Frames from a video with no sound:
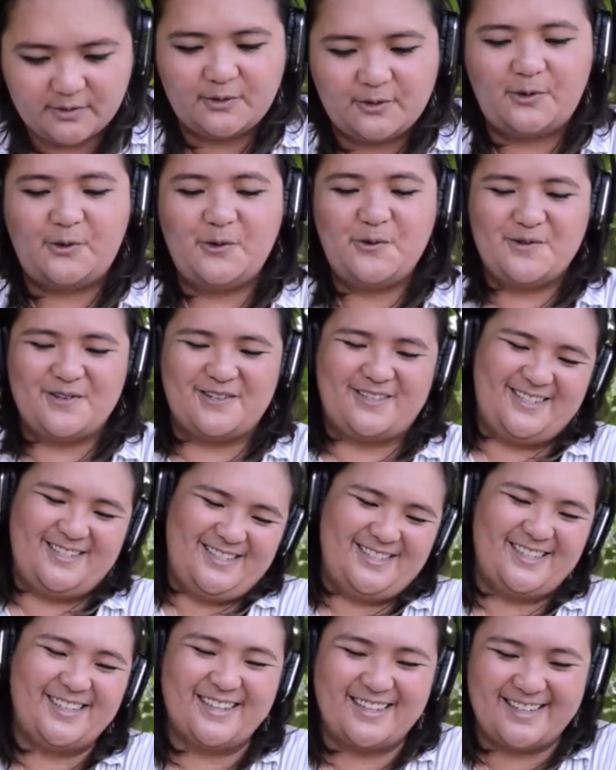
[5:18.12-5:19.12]
Cool.
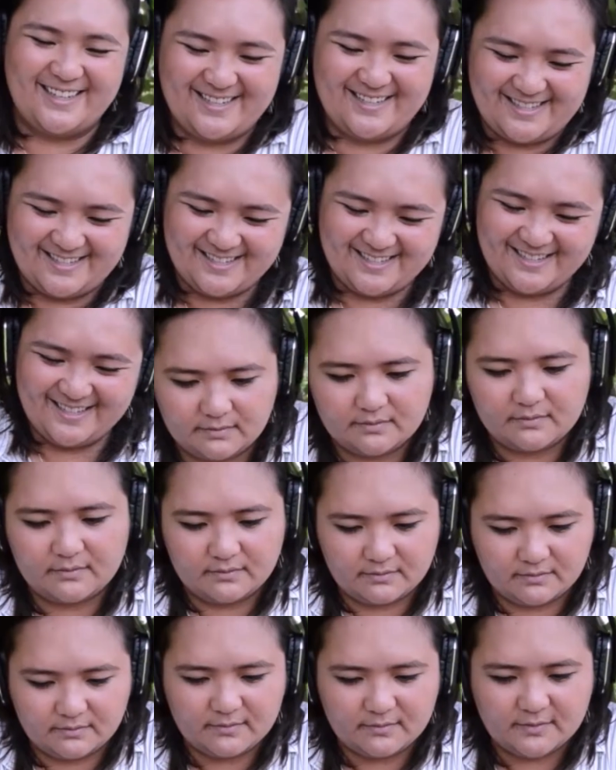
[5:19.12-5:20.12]
I
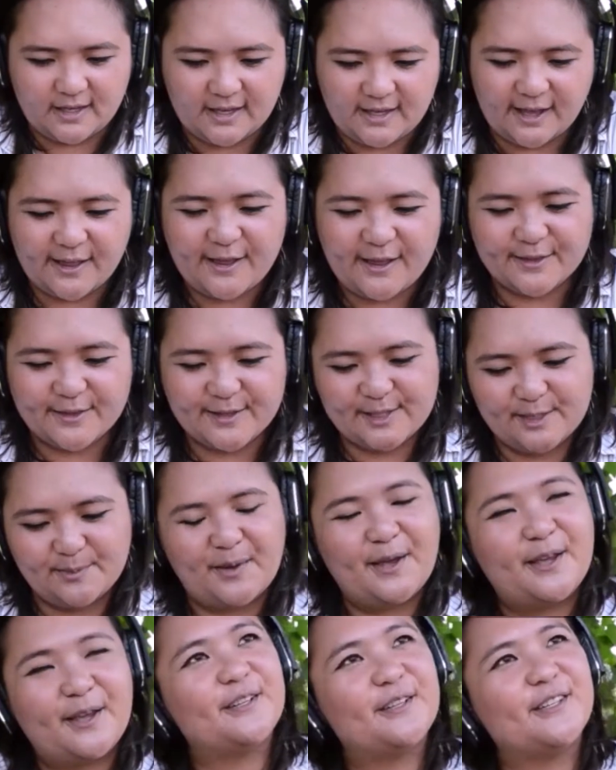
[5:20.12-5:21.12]
like the
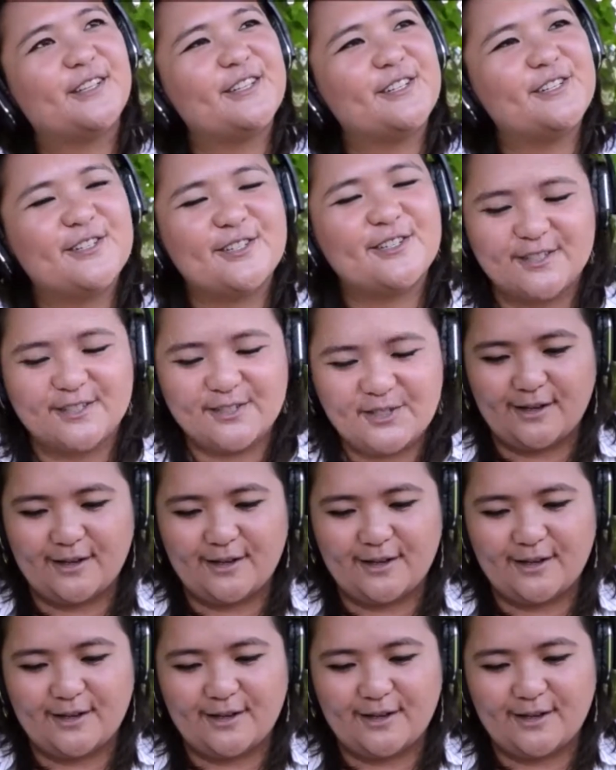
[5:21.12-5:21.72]
Spanglish.